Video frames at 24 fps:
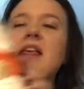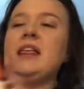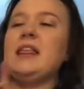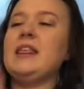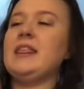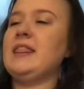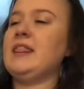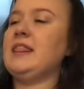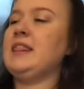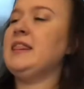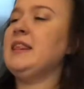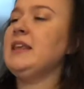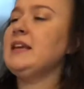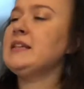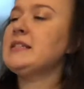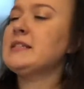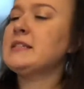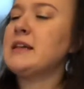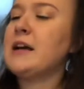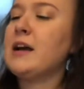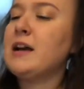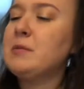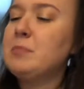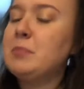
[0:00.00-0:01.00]
This
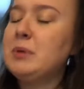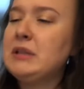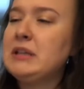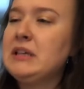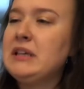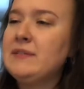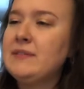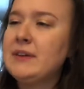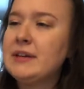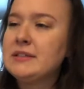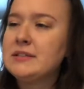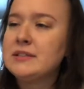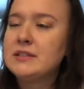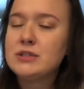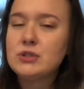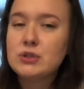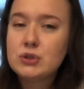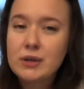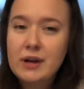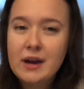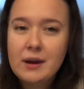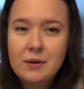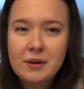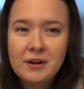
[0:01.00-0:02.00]
I believe I did
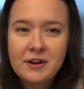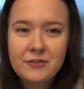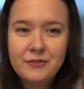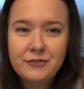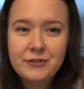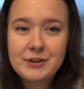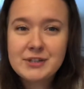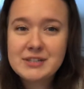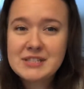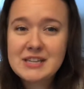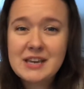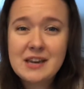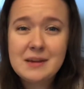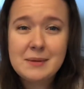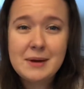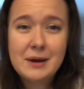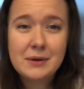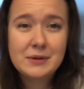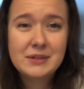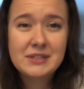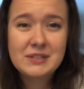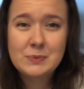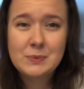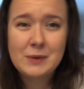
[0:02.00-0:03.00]
try when it first came out
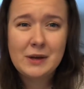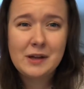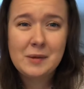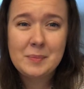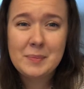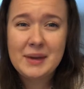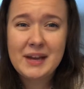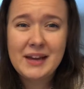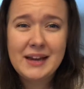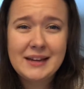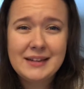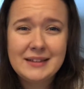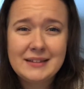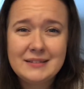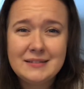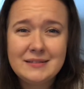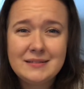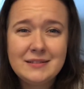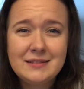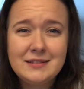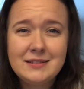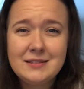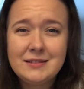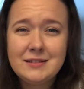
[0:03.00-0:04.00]
as well, but I
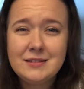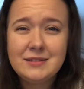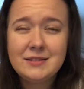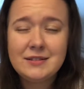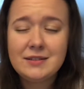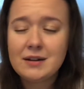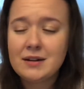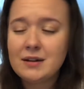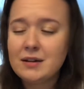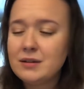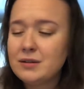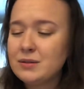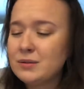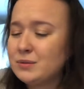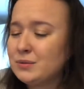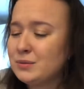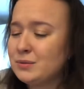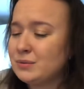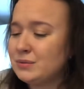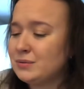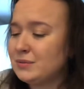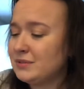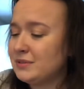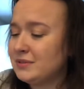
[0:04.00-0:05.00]

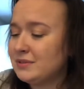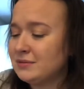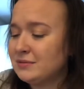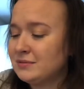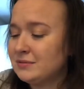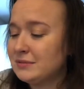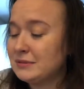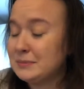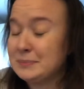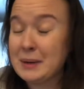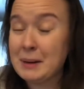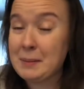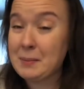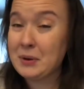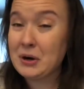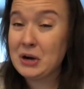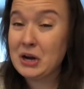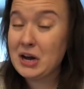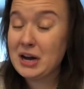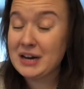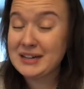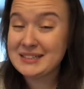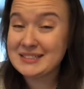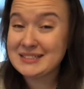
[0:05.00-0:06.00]
don't remember
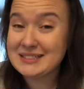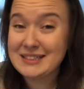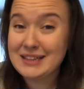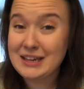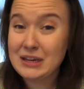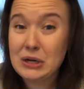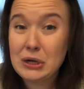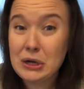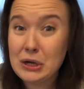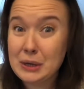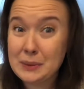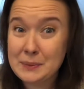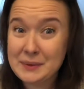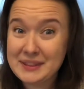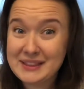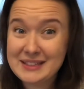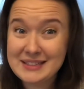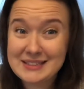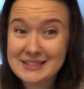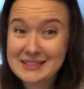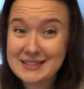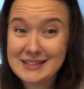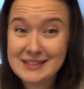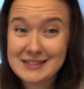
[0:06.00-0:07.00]
honestly at all what
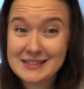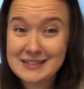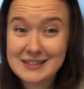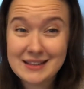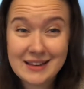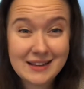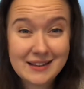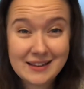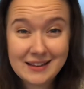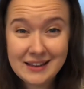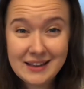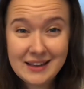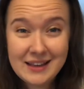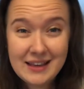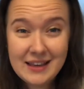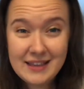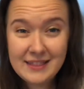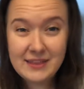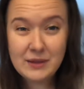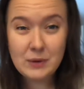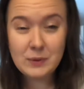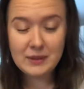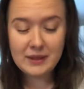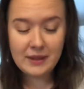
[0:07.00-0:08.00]
this tastes like.
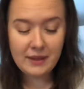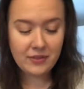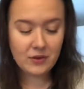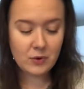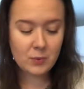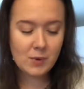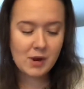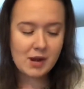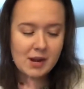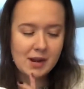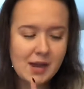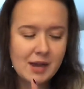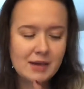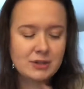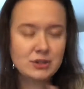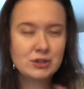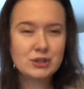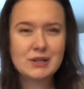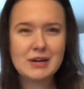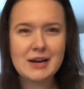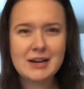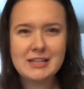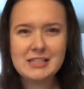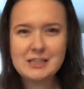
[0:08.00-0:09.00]
The only other one
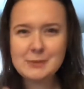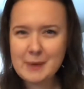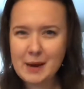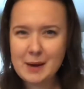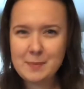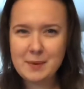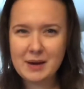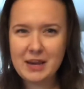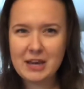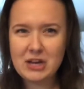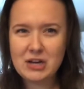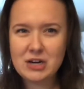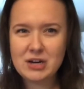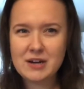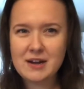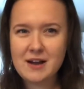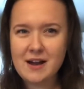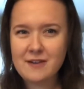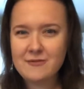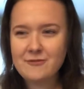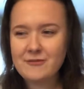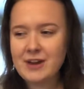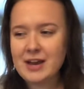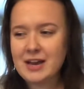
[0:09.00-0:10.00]
tried to buy but I could
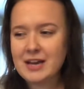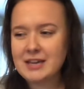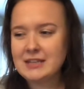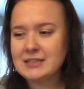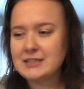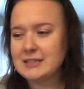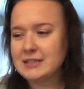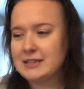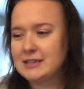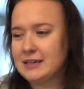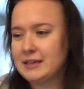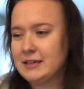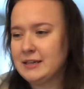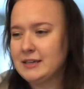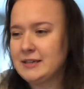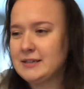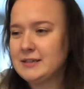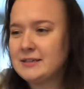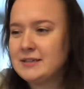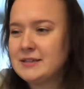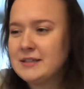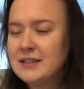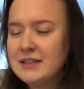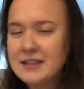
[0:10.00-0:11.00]
not find
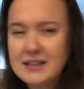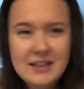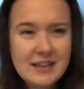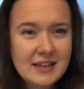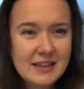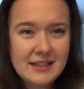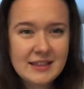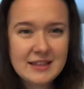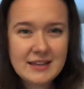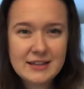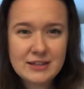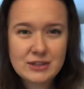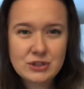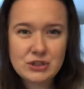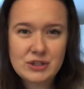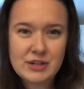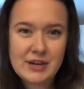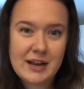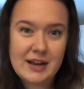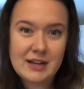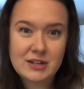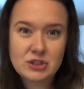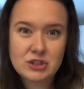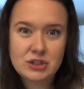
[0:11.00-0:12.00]
is the
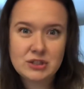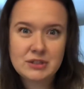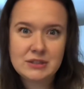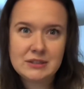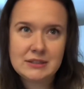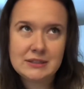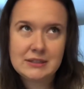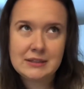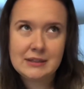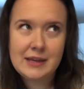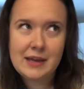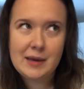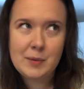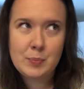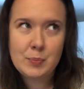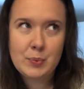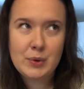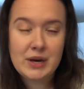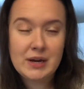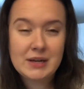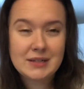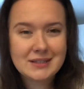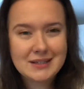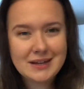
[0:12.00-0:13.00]
International Delight
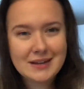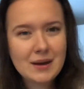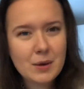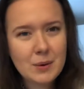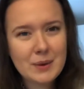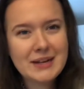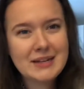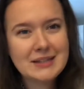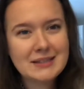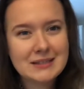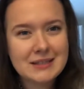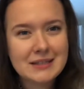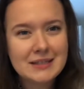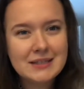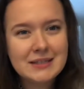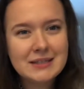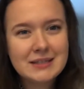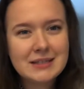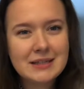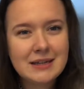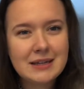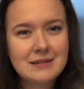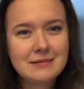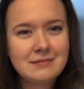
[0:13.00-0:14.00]
brand. I know it exists
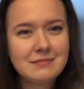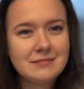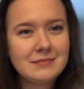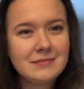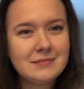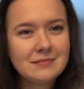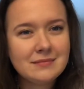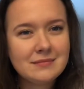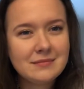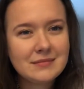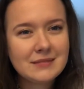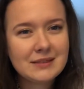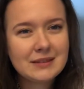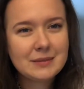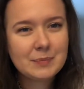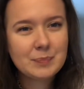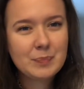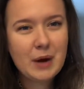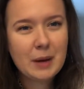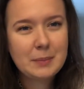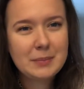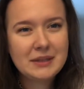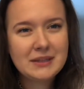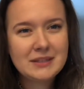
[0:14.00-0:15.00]
in
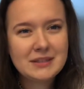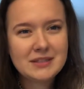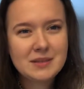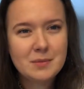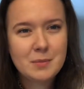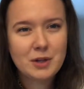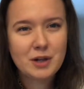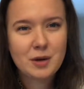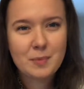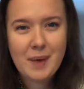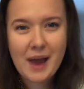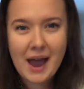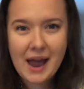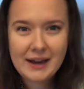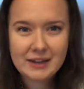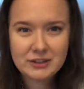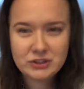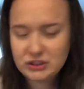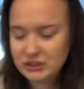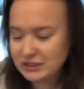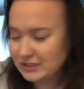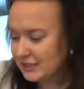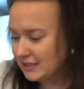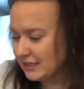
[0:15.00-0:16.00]
probably a similar
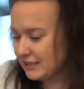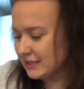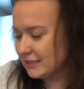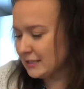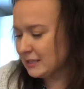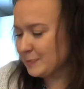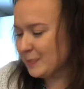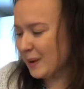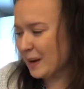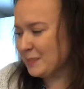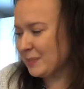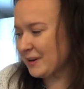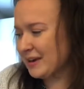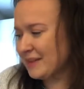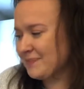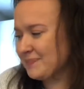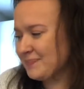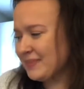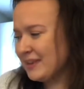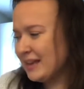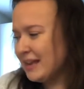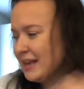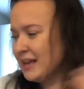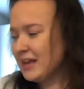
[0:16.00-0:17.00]
packaging to this as pumpkin,
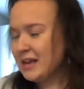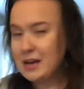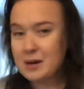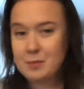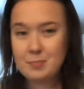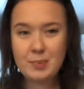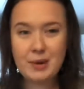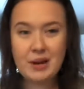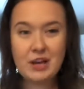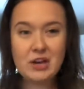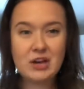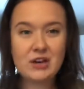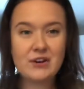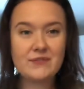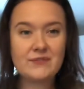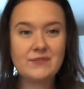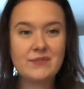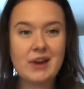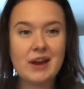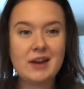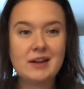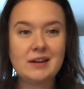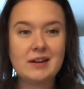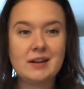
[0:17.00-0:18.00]
but I couldn't
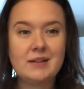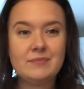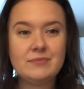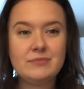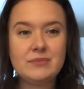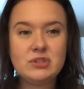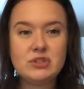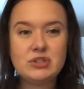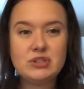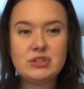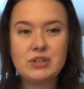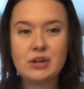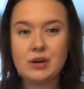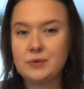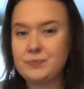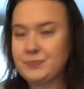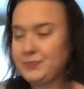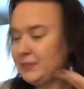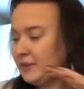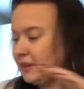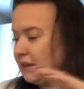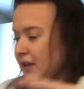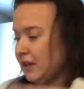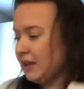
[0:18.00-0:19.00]
find it. So
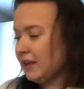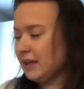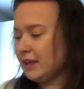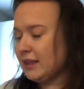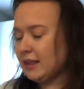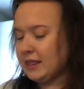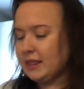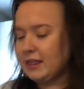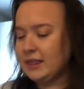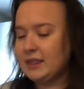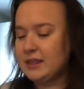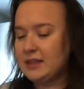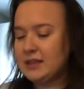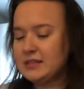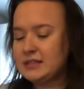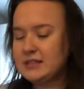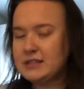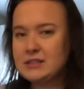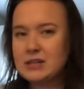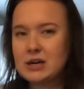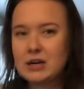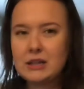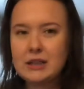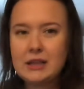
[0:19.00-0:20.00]
this is
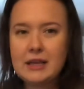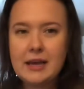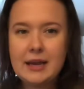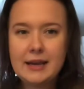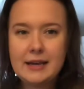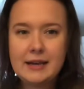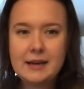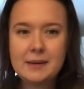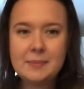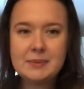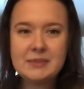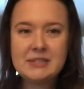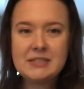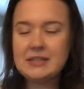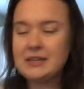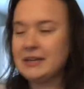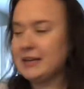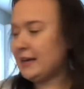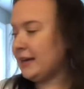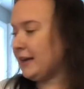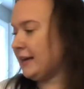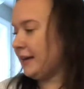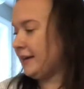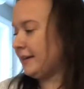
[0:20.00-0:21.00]
our lineup
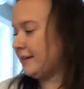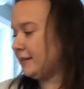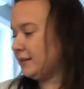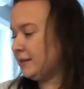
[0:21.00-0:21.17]
today.